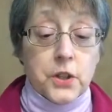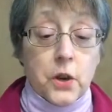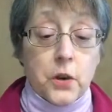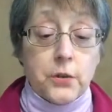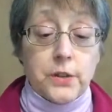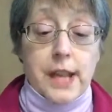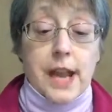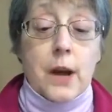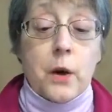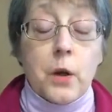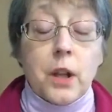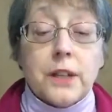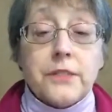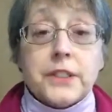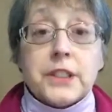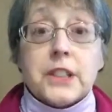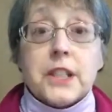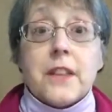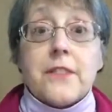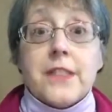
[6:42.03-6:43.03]
now all of
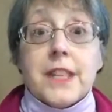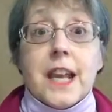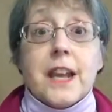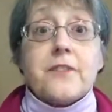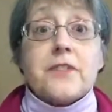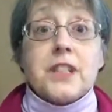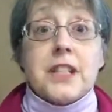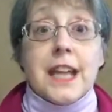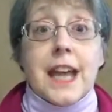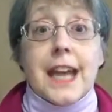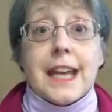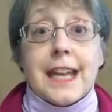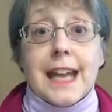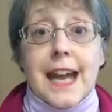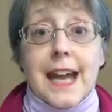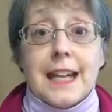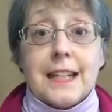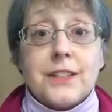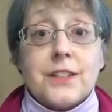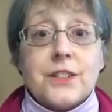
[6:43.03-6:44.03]
a sudden the FDA
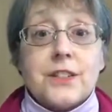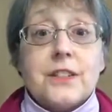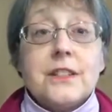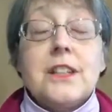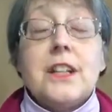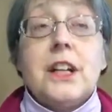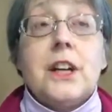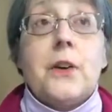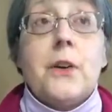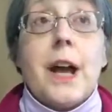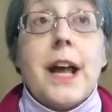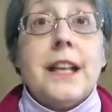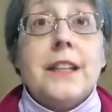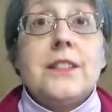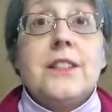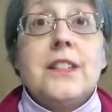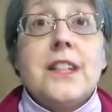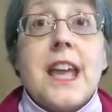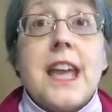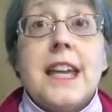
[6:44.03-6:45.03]
has
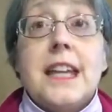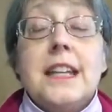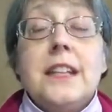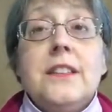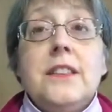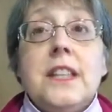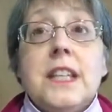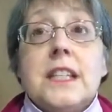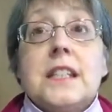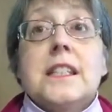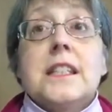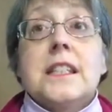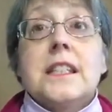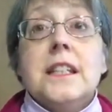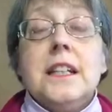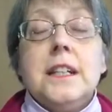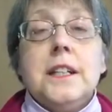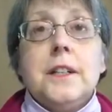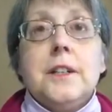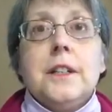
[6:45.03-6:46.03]
taken this,
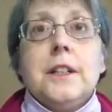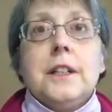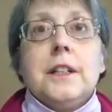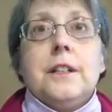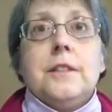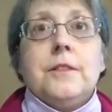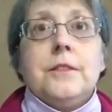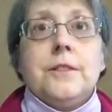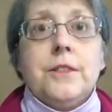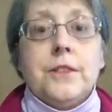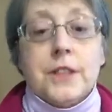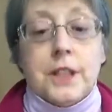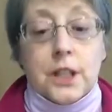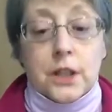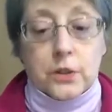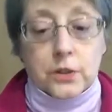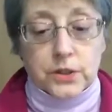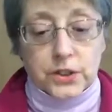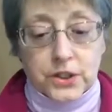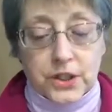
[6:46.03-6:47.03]
you
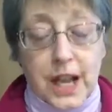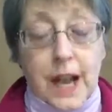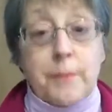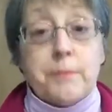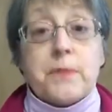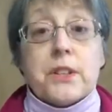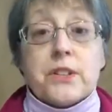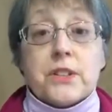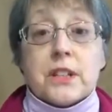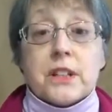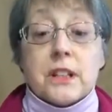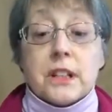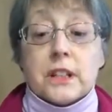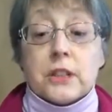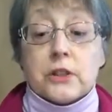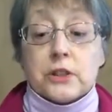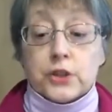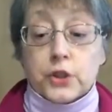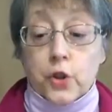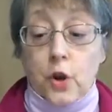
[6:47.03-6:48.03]
know, stopped this
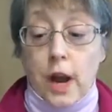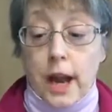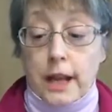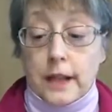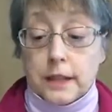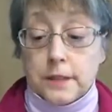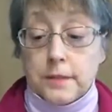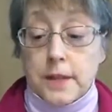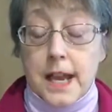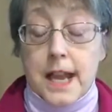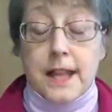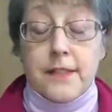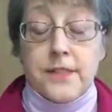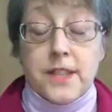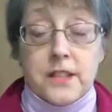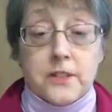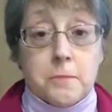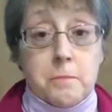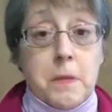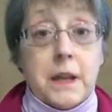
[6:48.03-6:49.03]
clinical trial. And
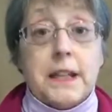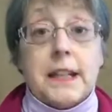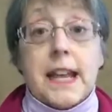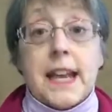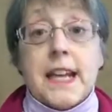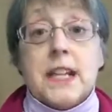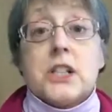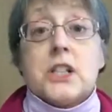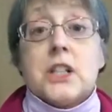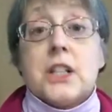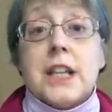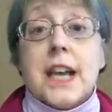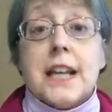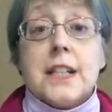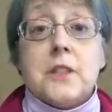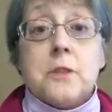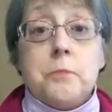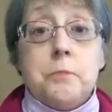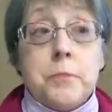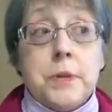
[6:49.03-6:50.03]
this medication
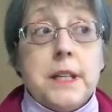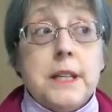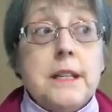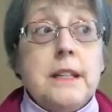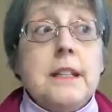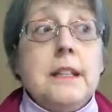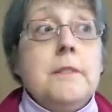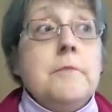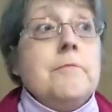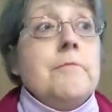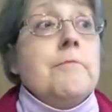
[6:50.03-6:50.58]
has been